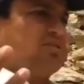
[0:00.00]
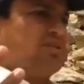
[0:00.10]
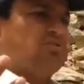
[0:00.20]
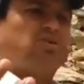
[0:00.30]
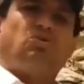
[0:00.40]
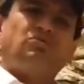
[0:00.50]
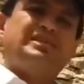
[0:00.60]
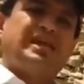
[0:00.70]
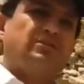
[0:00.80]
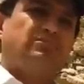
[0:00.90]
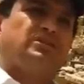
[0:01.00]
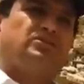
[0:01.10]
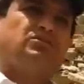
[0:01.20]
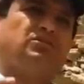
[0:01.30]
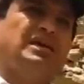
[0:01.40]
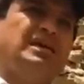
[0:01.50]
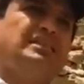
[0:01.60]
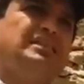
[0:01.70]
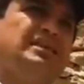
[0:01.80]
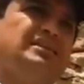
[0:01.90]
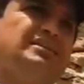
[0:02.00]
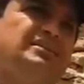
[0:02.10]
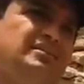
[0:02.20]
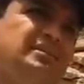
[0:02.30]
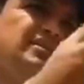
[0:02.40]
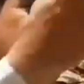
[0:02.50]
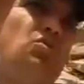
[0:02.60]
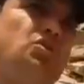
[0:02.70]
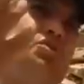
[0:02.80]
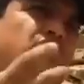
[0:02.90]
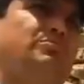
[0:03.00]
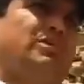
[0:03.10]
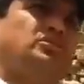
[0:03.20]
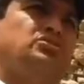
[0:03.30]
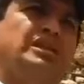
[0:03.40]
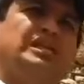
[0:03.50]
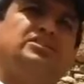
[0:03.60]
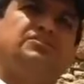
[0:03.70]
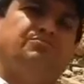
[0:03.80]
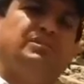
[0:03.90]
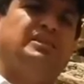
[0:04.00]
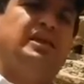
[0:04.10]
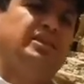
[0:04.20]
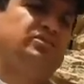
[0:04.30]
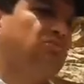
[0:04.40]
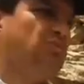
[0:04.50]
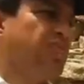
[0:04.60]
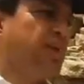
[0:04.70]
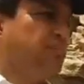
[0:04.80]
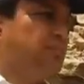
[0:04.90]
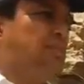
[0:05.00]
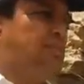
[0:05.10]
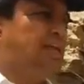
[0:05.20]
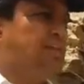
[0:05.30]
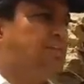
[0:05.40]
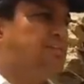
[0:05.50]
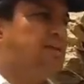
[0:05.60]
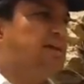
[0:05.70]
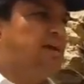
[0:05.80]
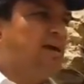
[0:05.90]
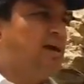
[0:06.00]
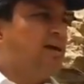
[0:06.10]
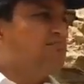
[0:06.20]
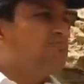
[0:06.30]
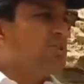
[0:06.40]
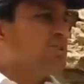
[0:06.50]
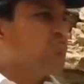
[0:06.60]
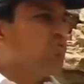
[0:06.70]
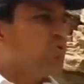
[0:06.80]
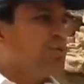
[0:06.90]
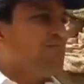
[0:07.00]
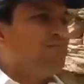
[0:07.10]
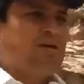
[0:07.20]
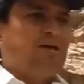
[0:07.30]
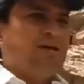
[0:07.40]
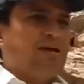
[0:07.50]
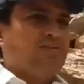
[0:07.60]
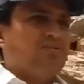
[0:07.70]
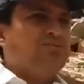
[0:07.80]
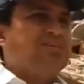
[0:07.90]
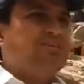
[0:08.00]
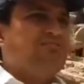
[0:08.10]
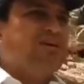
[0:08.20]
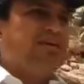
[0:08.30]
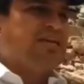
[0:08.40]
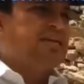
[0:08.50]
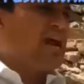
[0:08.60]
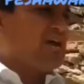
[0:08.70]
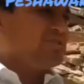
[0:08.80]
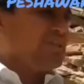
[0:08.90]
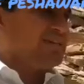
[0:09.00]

rocks into the coal sediment, so there is also a massive release of methane, and you know that methane is 3 to 4 times severe greenhouse